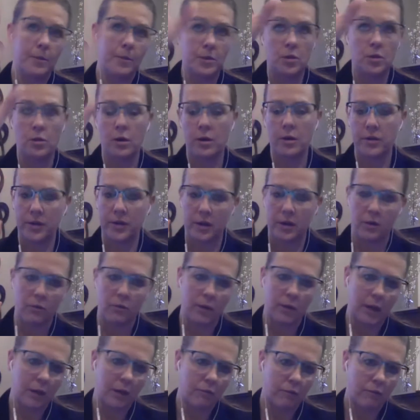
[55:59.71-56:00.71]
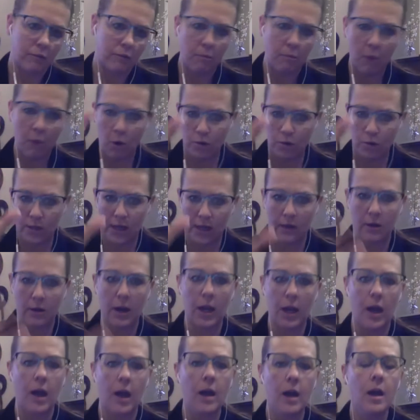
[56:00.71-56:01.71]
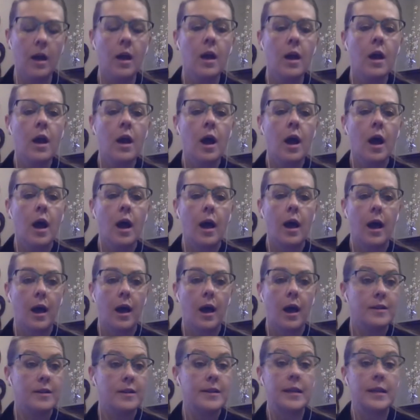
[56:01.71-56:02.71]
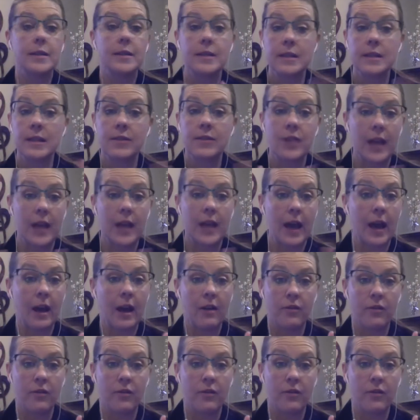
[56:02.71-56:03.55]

north in a really remote area. They didn't even have